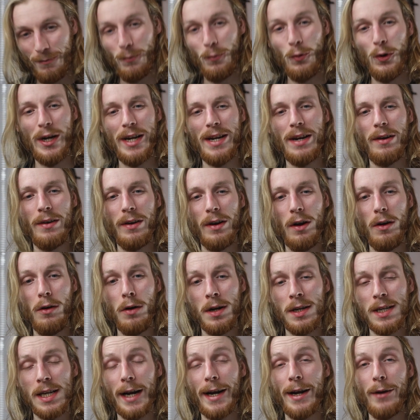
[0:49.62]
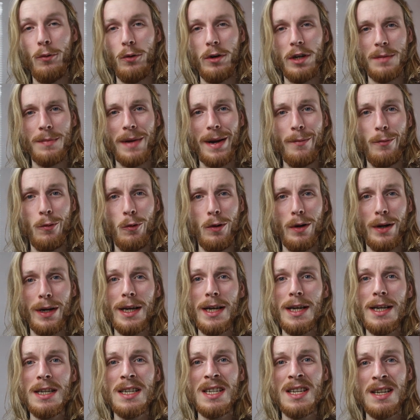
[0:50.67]
we don't know exactly what this paperwork
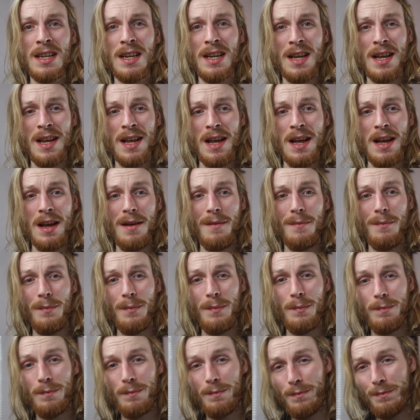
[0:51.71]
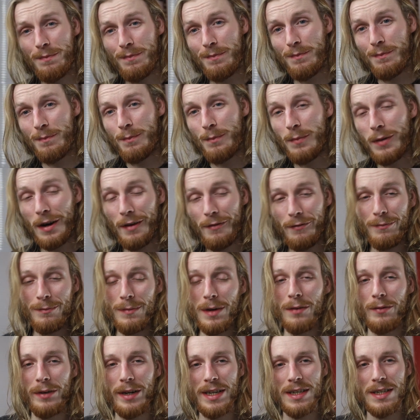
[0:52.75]
is. But from
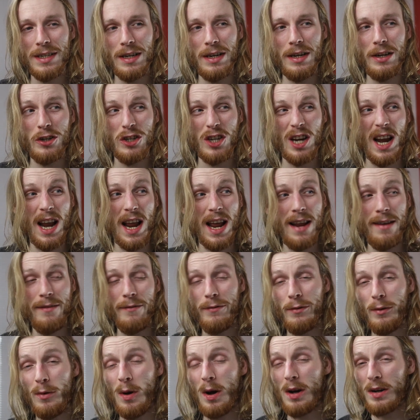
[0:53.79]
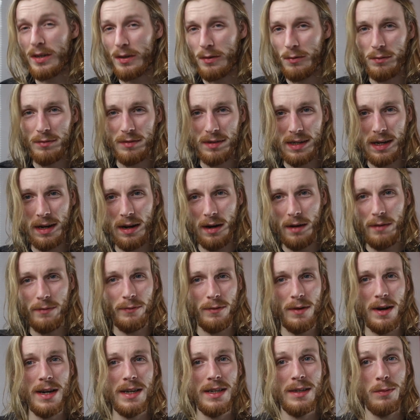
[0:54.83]
my research and through articles that I've
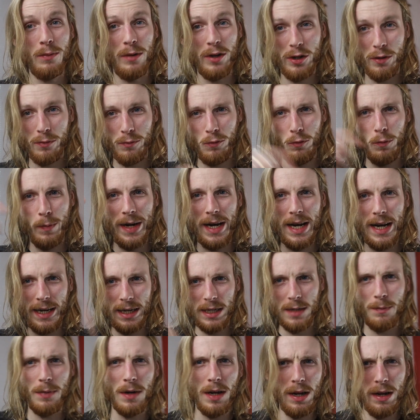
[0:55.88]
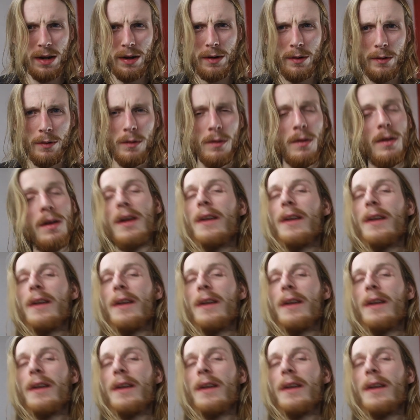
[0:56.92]
read, which will be linked below,